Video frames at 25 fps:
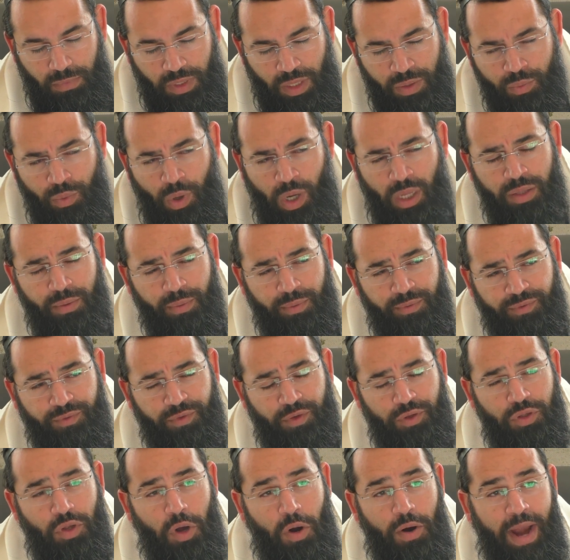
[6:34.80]
what if
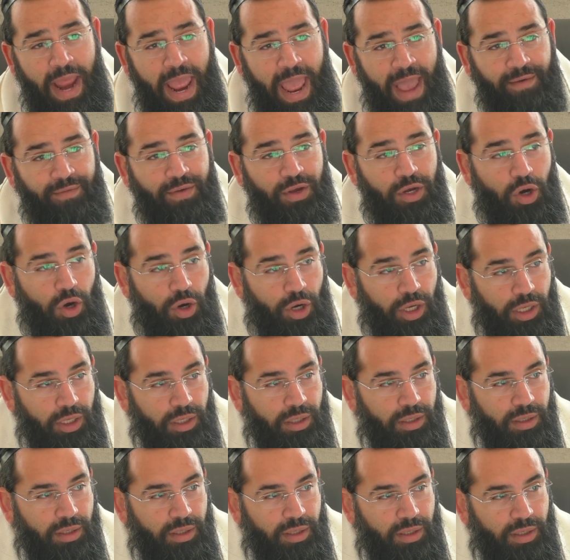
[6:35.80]
you don't have a goy?
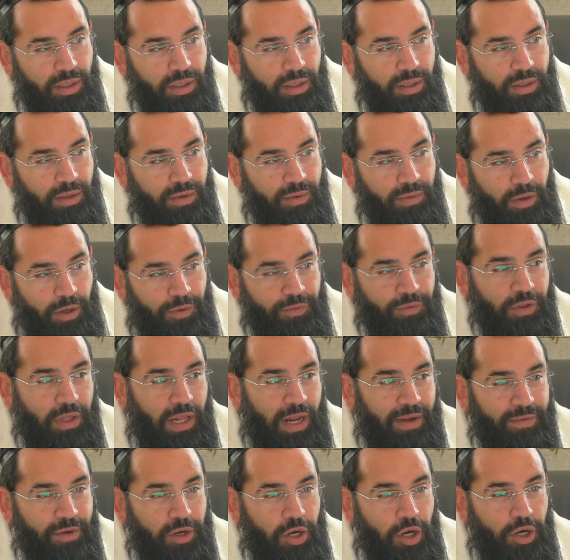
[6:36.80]
What if you
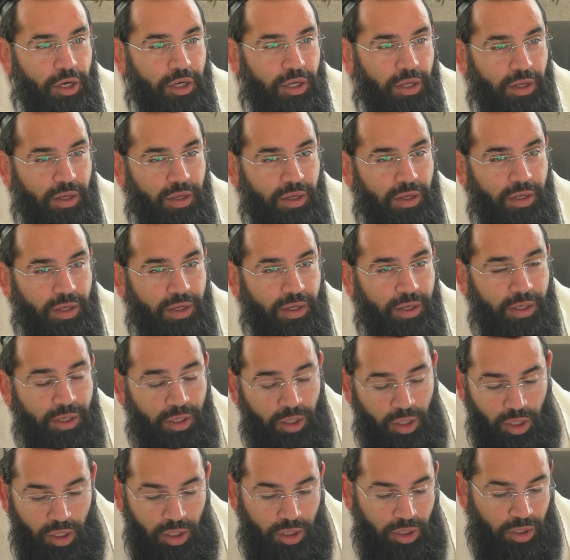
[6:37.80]
don't have a goy?
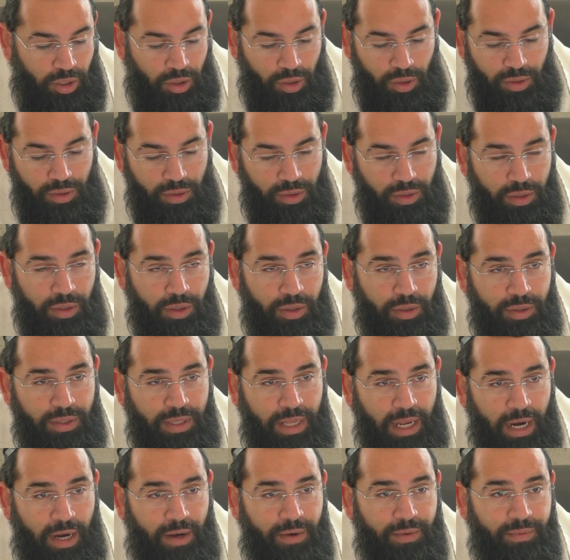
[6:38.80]
You're
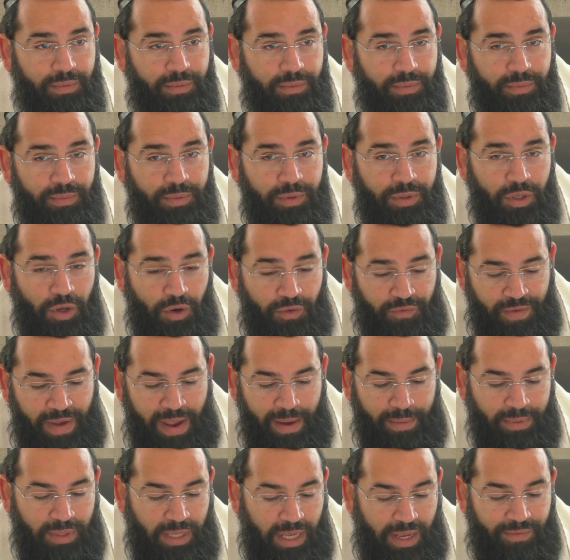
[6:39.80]
there with your
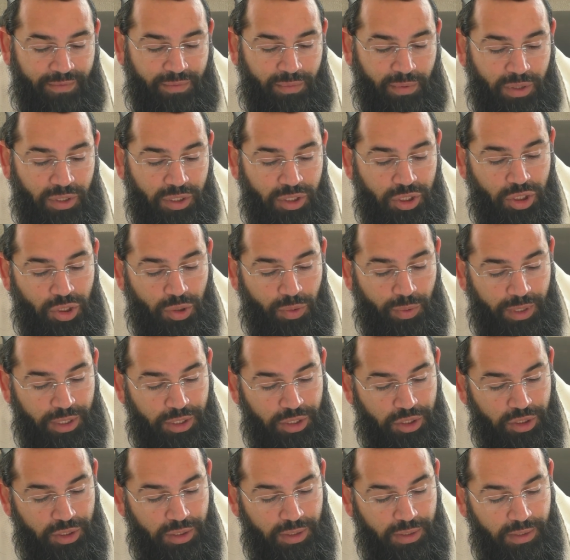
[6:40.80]
family. Everyone is
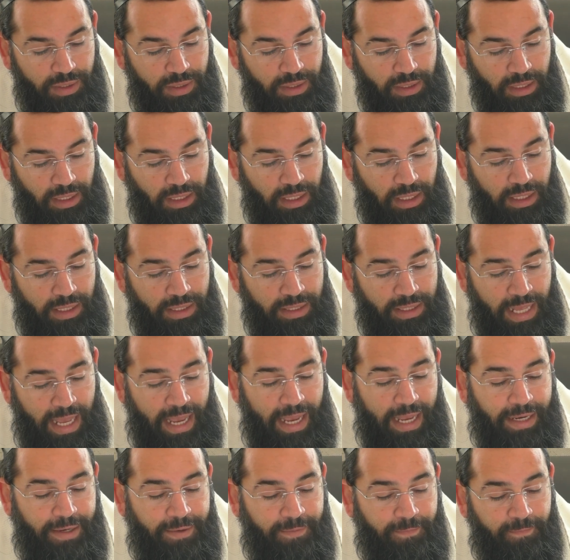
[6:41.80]
Jewish.
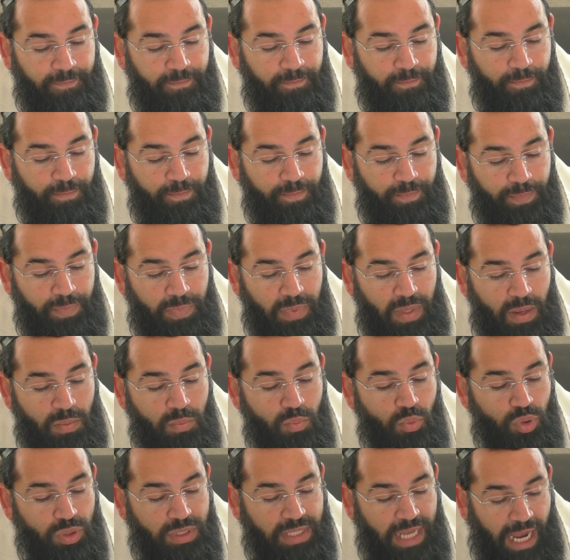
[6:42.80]
Then
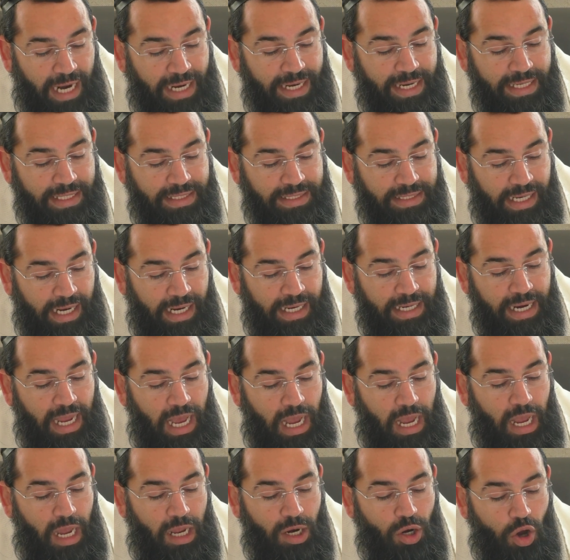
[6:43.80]
mutar leIsrael
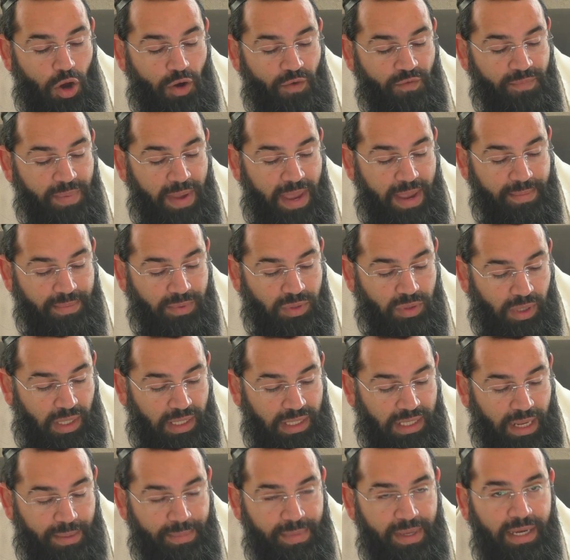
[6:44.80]
lachalov be'emto
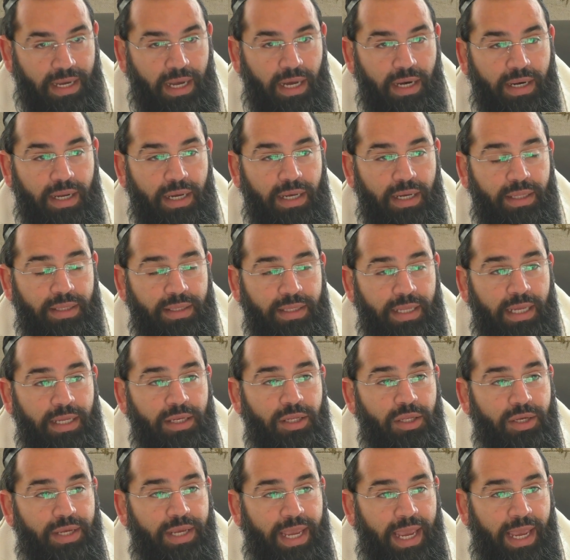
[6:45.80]
al gabe karka.
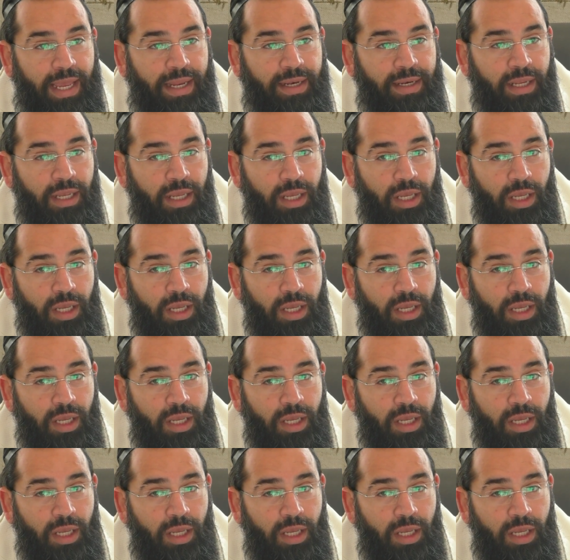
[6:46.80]
Then you can